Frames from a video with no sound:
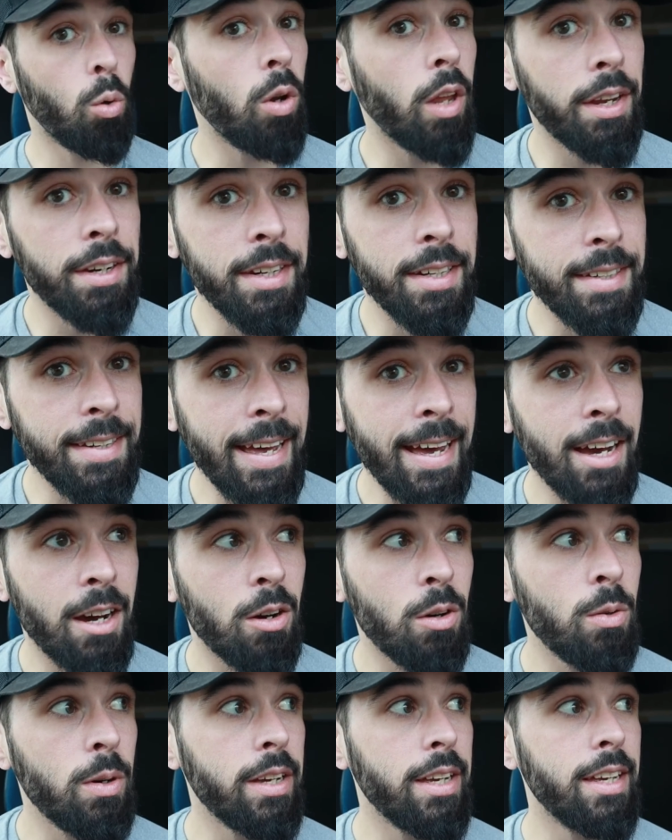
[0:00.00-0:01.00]
all I need
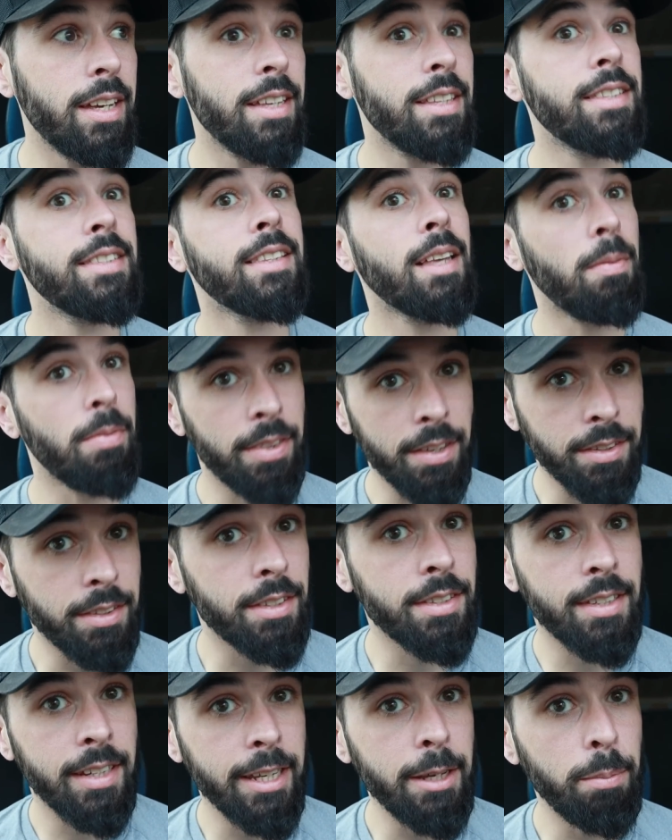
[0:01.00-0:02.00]
now is something to
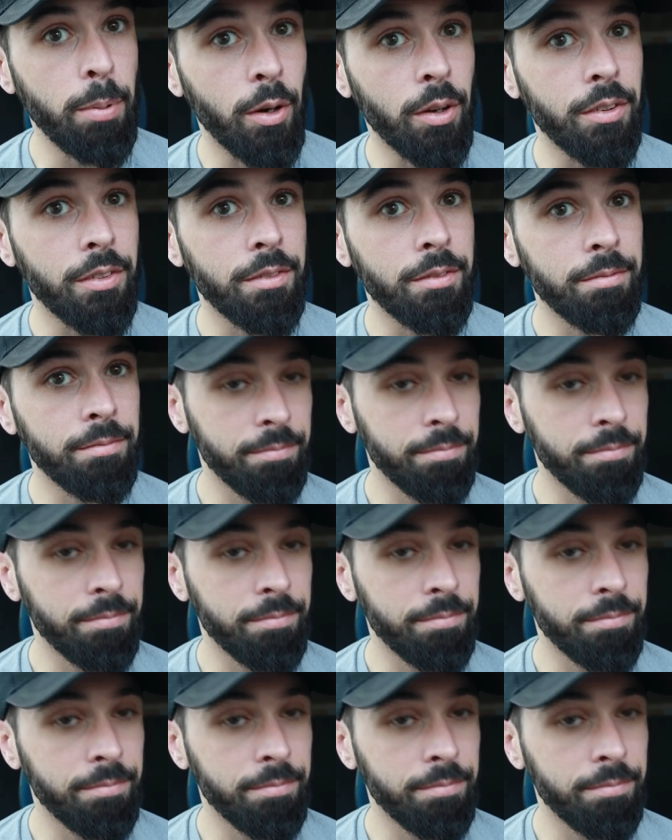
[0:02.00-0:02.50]
sleep on.